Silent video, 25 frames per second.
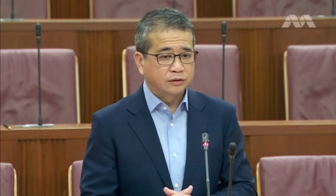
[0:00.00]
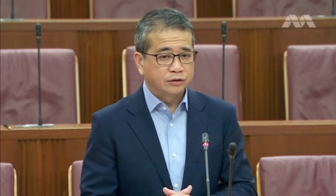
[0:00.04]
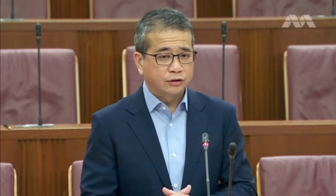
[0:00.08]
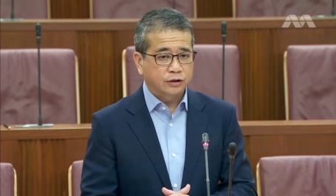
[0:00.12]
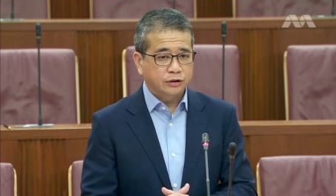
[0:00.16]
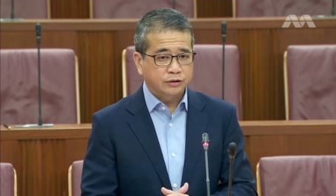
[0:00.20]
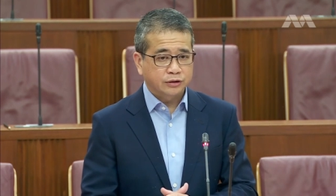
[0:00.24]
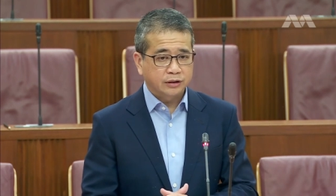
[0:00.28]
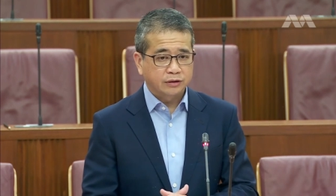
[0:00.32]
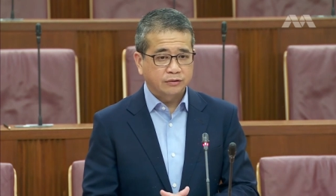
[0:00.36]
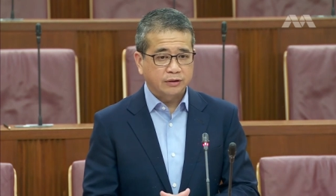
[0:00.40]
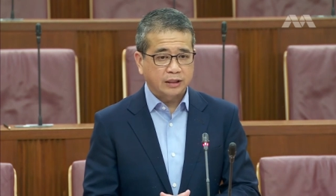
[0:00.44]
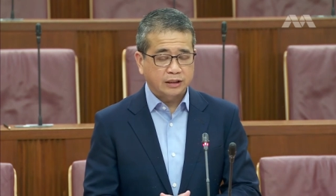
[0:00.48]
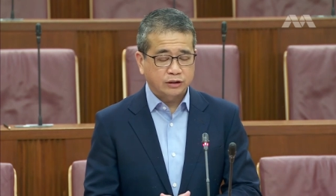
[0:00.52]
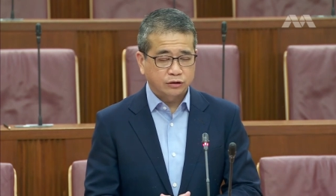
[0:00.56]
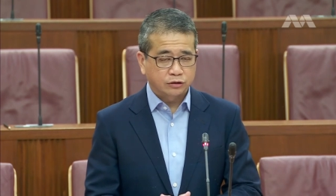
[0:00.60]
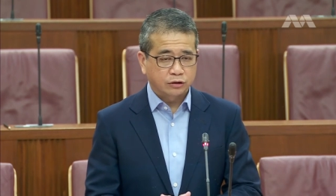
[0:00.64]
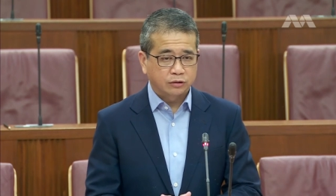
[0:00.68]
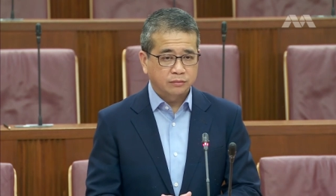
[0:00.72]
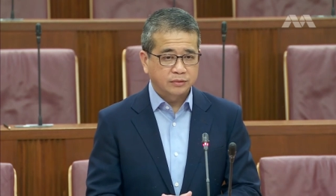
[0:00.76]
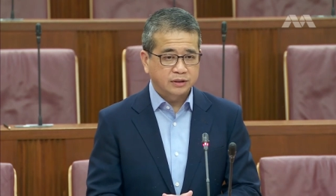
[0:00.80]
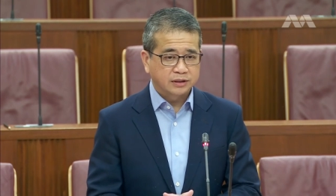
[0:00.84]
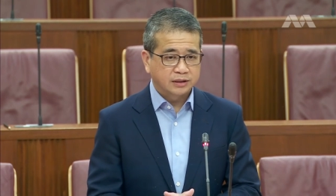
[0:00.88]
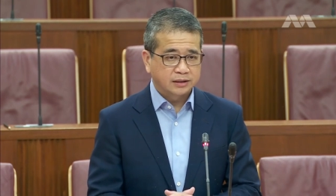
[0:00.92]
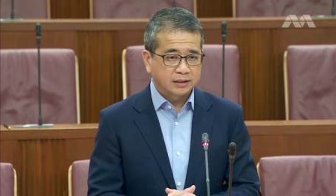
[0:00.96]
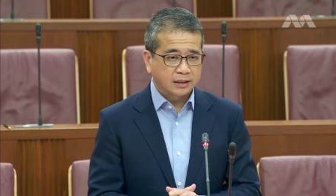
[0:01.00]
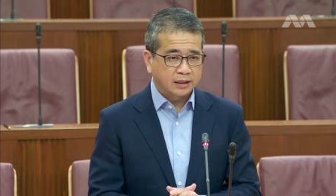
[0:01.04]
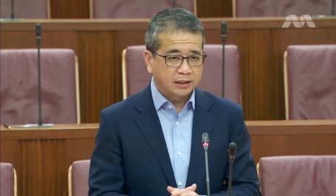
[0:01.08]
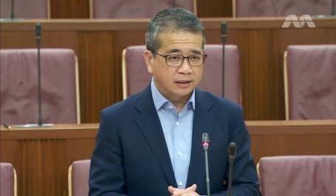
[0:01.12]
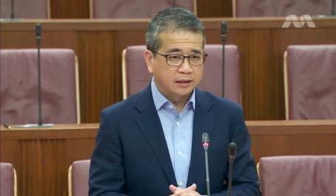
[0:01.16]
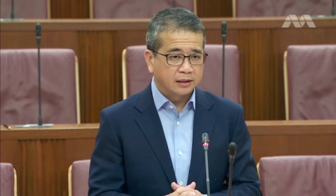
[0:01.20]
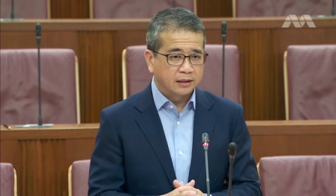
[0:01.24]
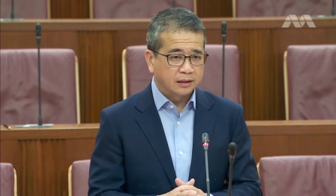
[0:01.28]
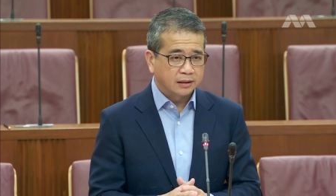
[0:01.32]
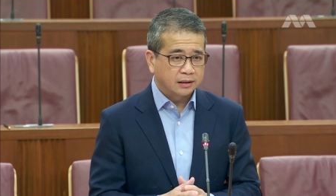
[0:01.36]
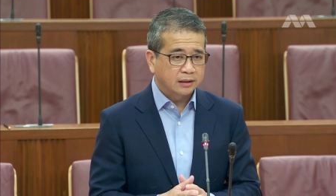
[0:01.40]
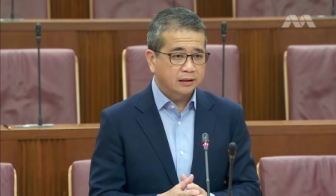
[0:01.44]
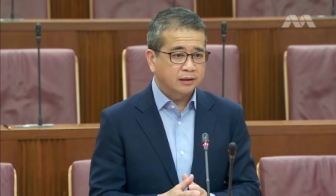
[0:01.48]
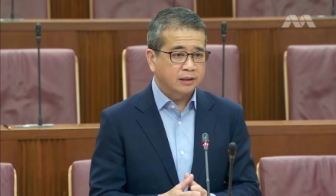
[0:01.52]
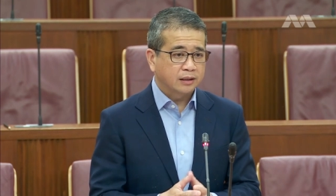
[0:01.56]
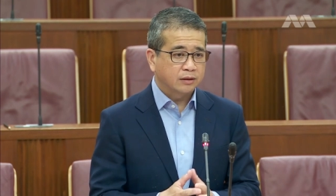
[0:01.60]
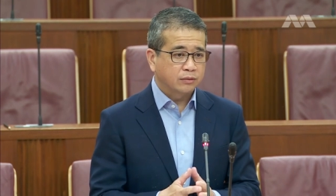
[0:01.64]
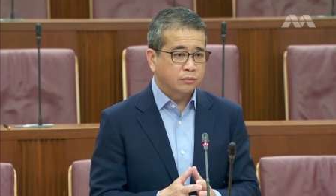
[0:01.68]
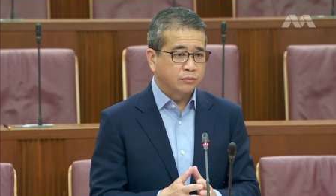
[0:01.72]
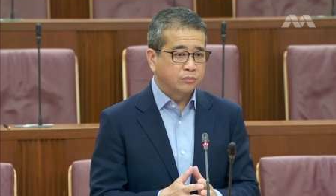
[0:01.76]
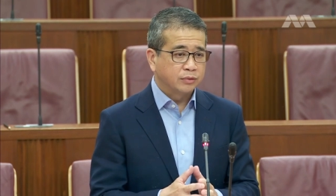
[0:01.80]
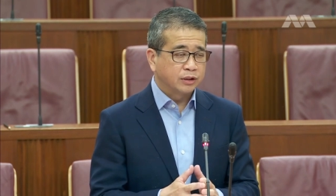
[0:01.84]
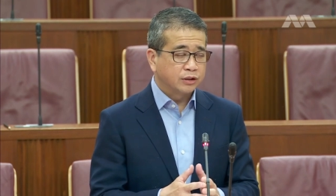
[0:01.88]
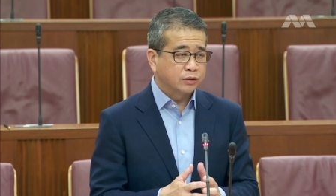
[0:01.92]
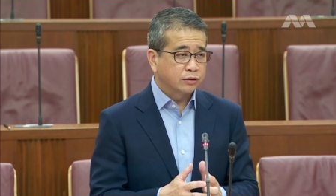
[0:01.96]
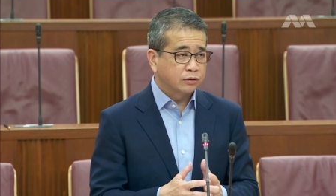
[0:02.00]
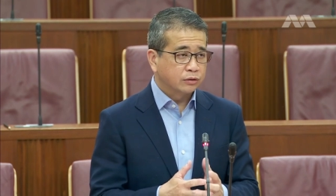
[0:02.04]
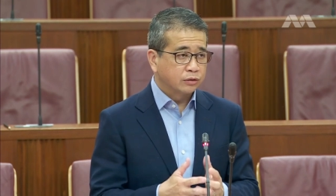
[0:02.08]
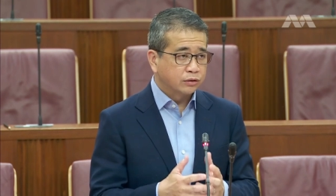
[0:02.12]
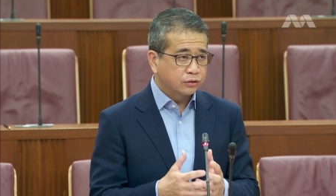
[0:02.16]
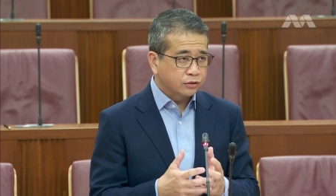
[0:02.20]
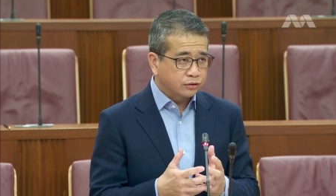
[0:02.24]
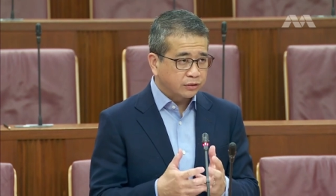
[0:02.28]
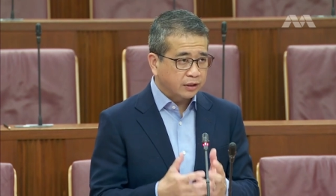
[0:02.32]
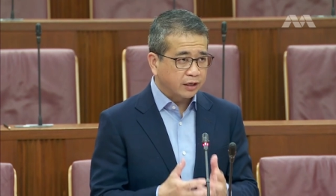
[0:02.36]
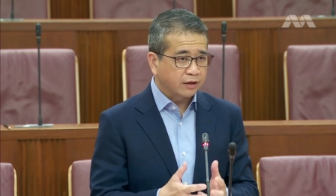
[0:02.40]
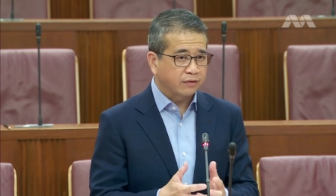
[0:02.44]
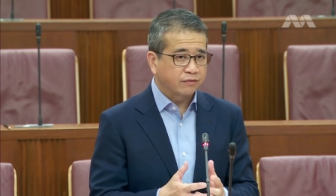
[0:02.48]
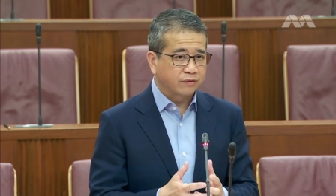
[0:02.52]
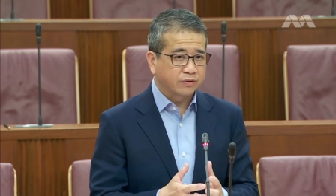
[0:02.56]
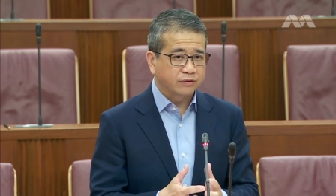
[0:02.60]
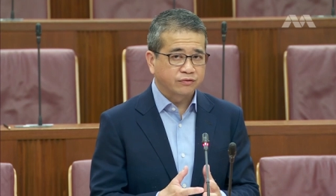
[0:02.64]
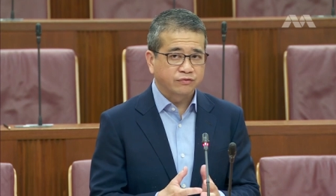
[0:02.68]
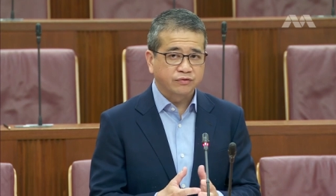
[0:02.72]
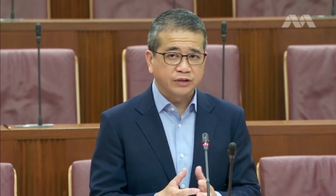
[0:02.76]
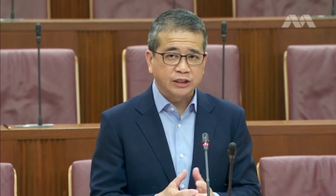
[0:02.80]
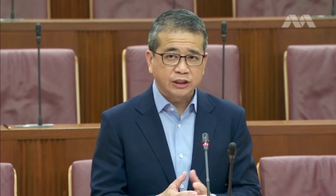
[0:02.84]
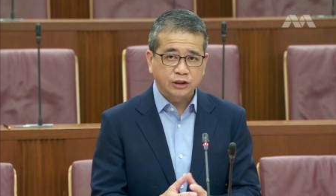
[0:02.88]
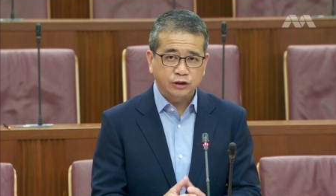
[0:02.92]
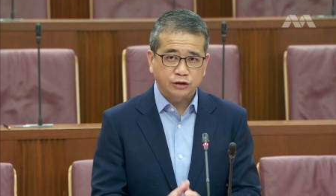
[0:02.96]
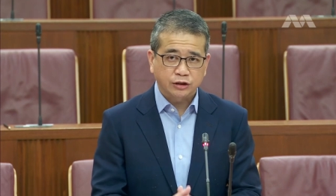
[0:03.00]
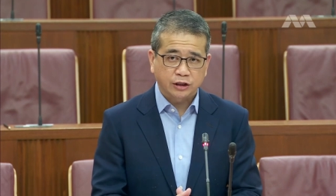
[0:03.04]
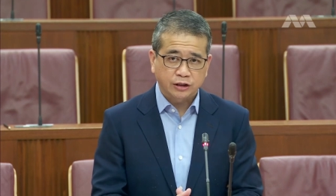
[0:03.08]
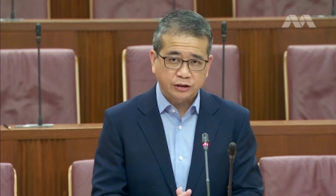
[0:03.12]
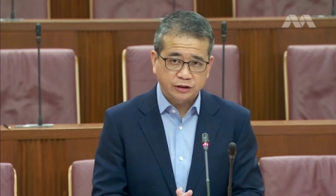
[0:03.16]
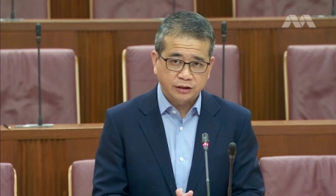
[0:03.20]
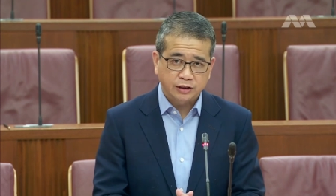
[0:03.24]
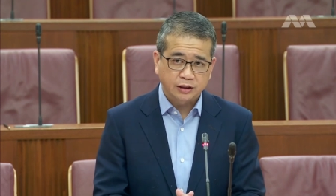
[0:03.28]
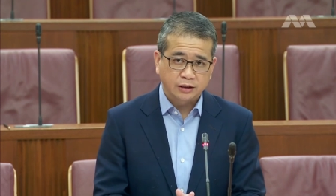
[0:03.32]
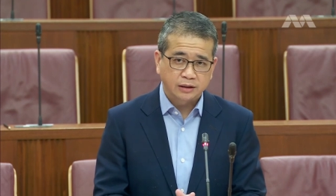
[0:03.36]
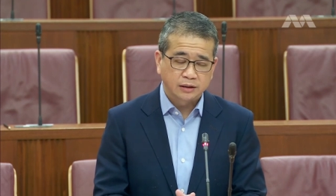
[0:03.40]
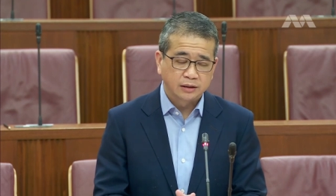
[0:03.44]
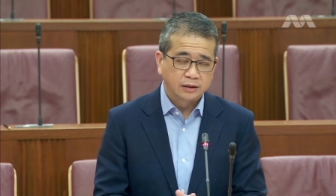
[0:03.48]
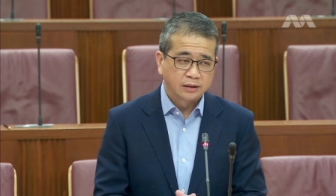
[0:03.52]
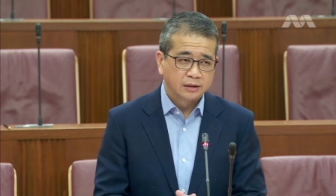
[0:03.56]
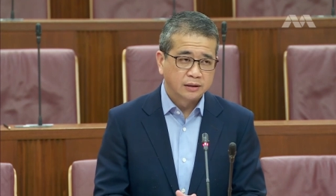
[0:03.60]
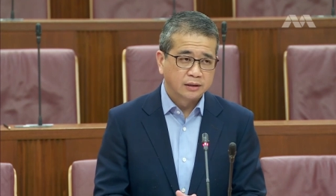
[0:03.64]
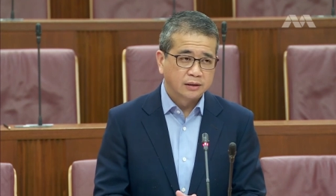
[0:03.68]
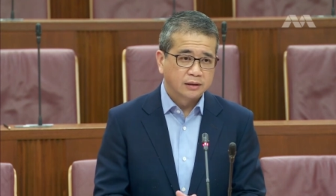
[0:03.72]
Joshua Raj Thomas say earlier that we should also have a fee structure